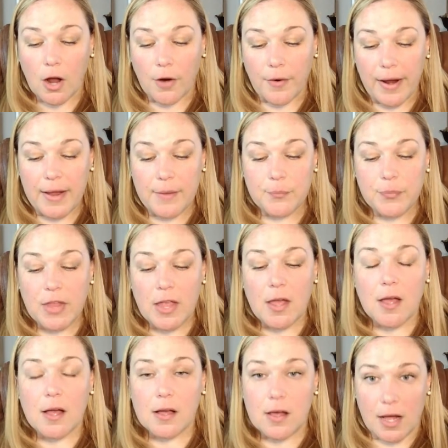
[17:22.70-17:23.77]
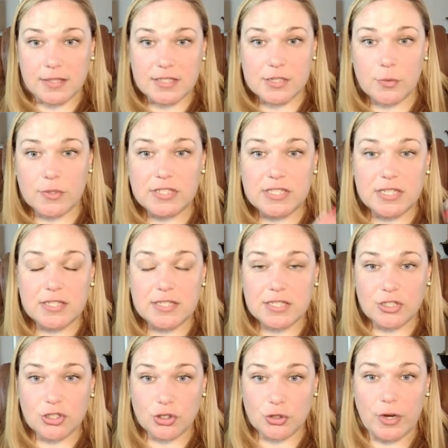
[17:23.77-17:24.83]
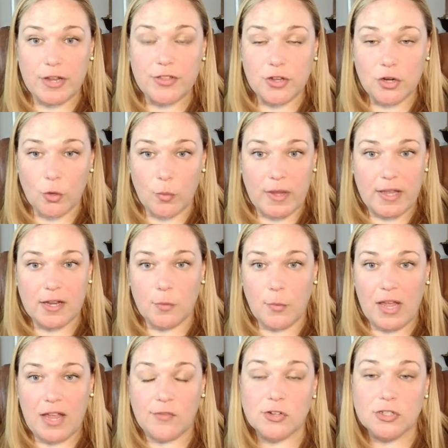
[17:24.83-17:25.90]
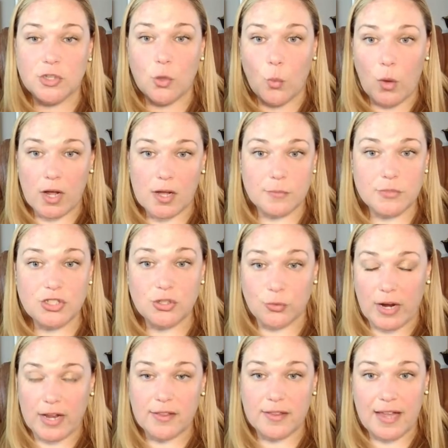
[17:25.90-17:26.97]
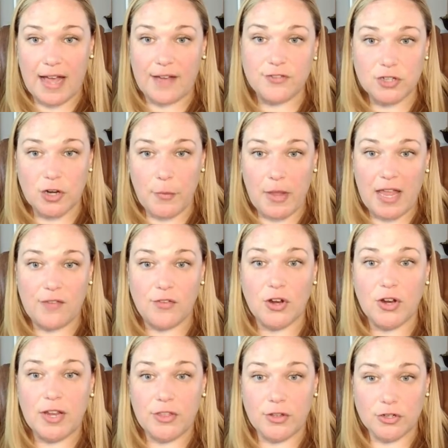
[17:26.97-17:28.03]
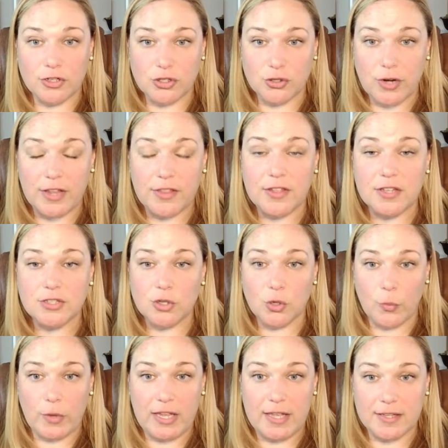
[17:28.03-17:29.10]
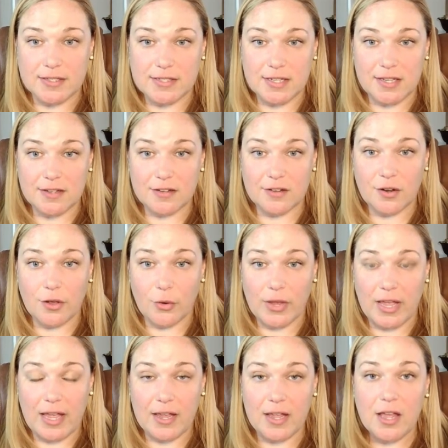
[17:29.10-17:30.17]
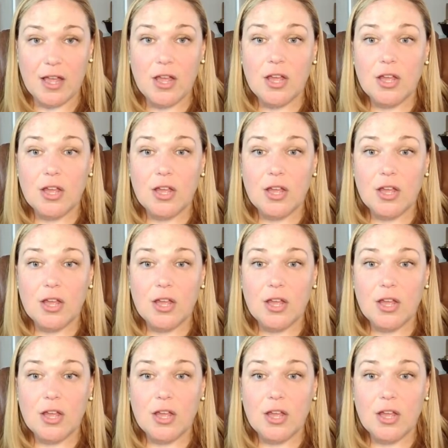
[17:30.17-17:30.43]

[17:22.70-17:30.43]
All right. Consequences strengthen or weaken a behavior. So, what comes directly after a behavior either strengthens or weakens it. Okay.